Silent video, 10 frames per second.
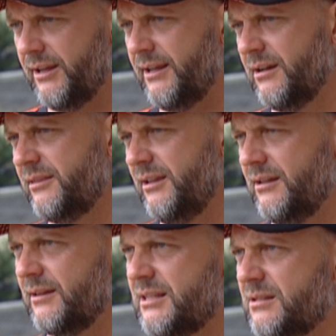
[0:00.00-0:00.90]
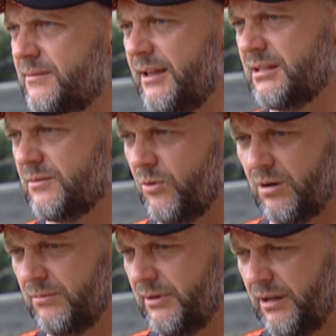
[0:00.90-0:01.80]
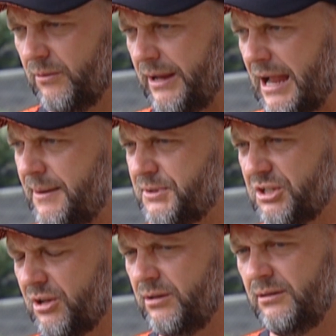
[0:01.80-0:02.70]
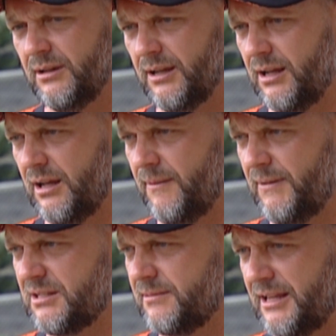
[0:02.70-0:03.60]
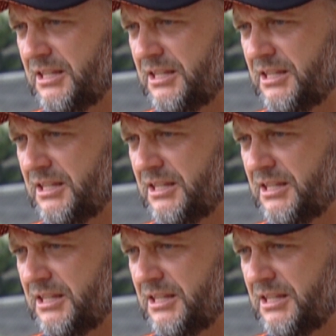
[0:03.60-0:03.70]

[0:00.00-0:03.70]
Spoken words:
and I think that's what we aim to do. That's